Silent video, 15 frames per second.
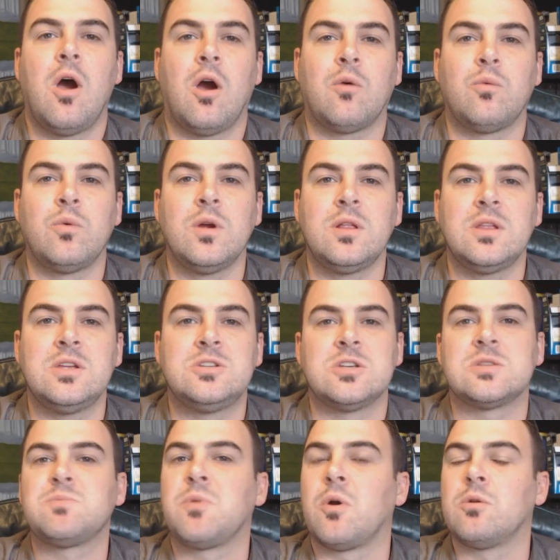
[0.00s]
are really
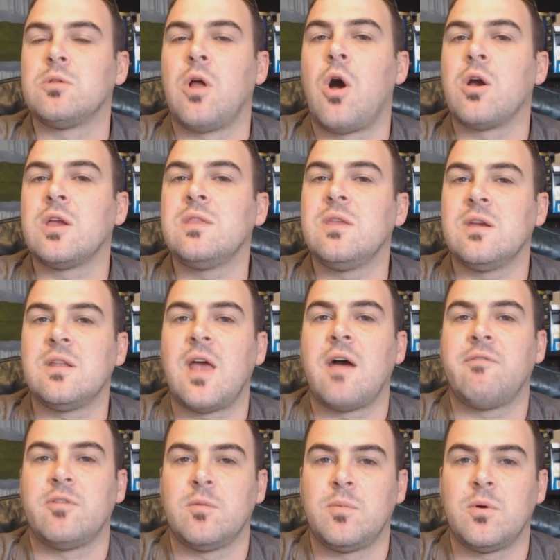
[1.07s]
just prolonging the
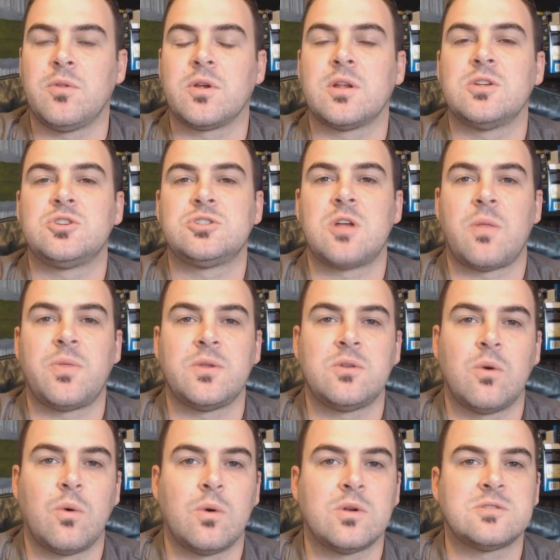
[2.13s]
inevitable. They're going to shut the
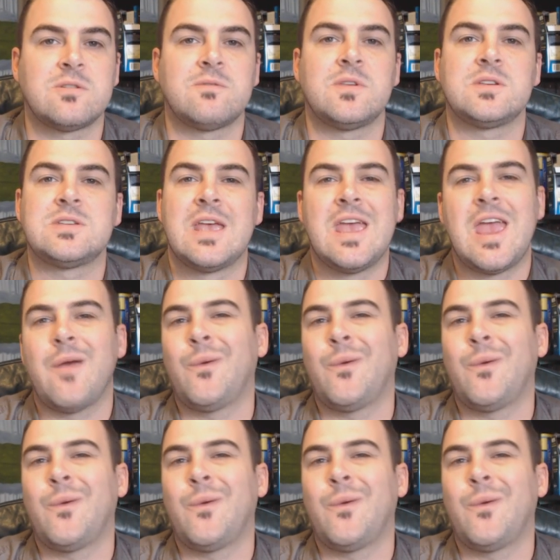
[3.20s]
doors of this.